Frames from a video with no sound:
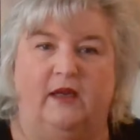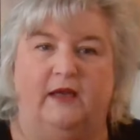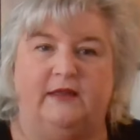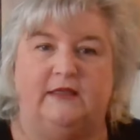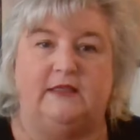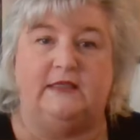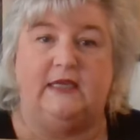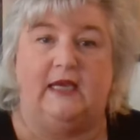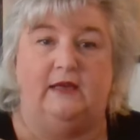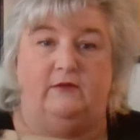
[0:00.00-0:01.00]
lot that's
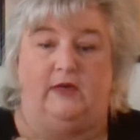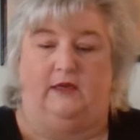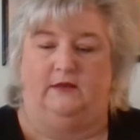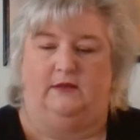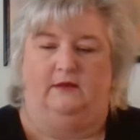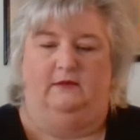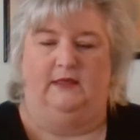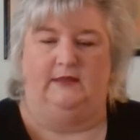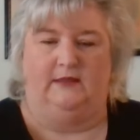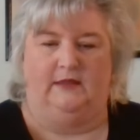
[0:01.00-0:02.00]
10 rings. So
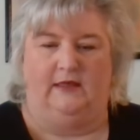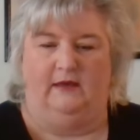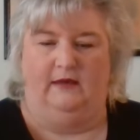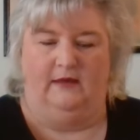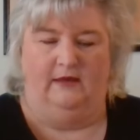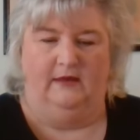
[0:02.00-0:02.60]
let's see